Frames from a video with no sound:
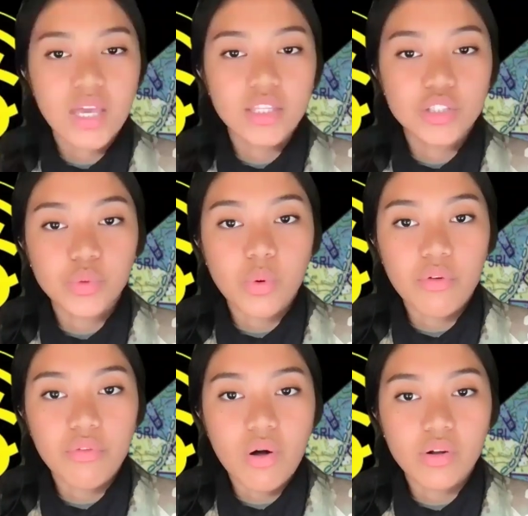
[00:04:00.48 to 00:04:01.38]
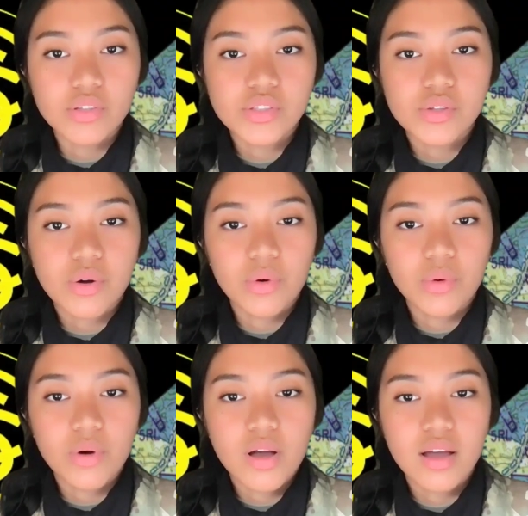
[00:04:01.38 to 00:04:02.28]
in the true or false.
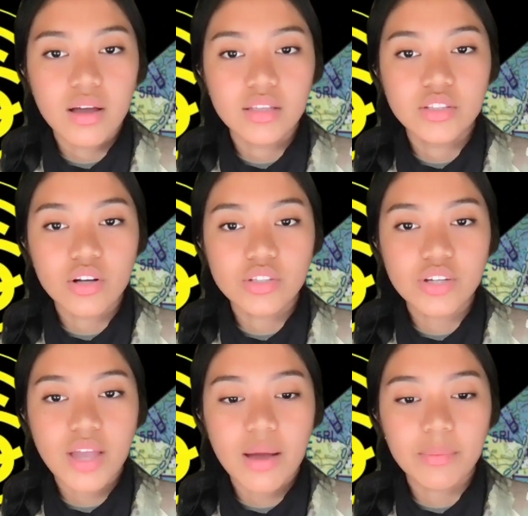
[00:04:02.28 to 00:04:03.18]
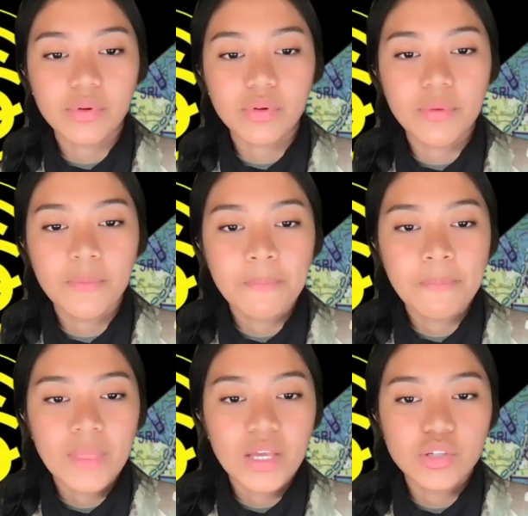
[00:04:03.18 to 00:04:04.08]
So Dr. Campbell
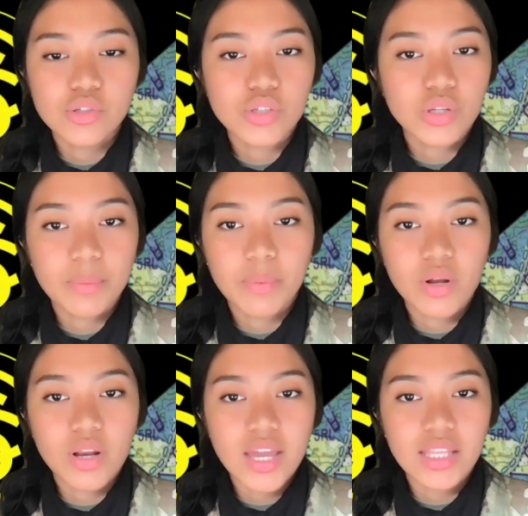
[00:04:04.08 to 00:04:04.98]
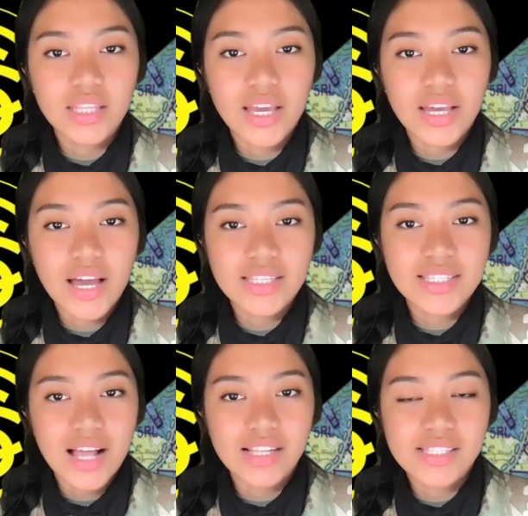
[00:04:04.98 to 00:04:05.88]
usually put in like
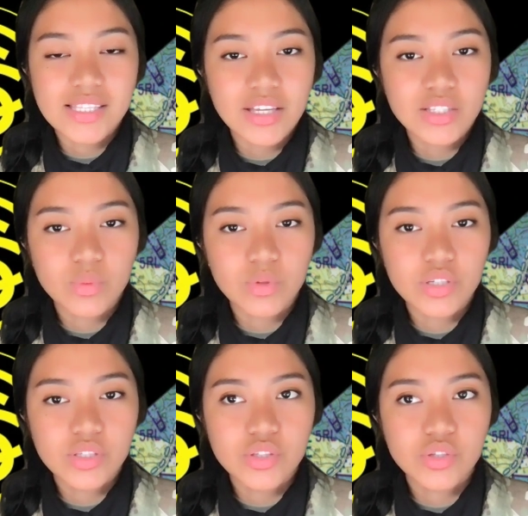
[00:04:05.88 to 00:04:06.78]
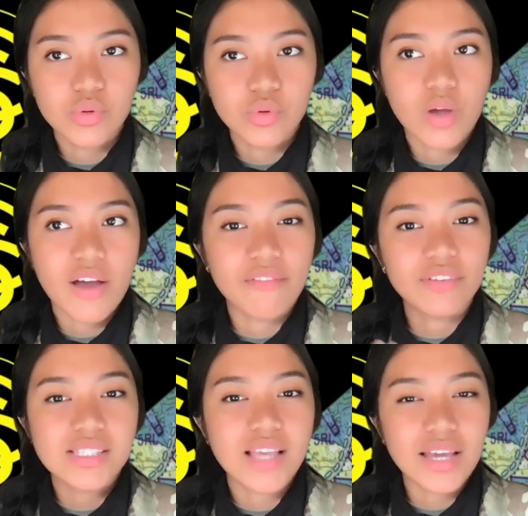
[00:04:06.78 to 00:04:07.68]
italicized words to
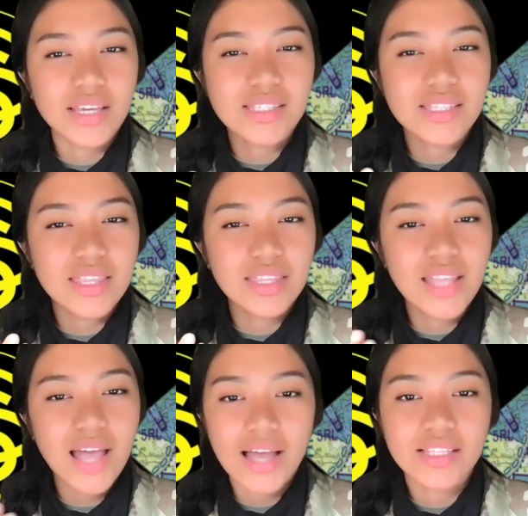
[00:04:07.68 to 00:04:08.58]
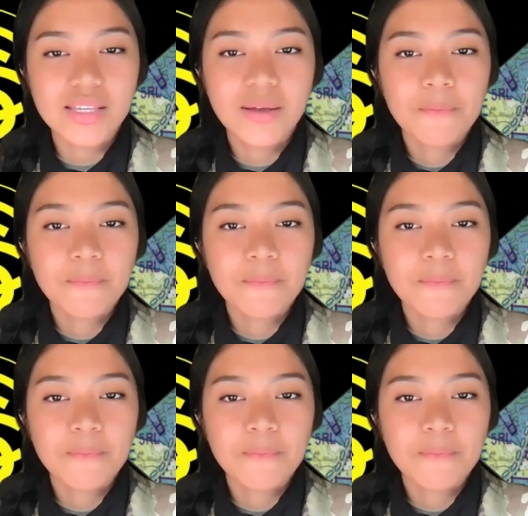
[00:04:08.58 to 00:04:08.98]
emphasize that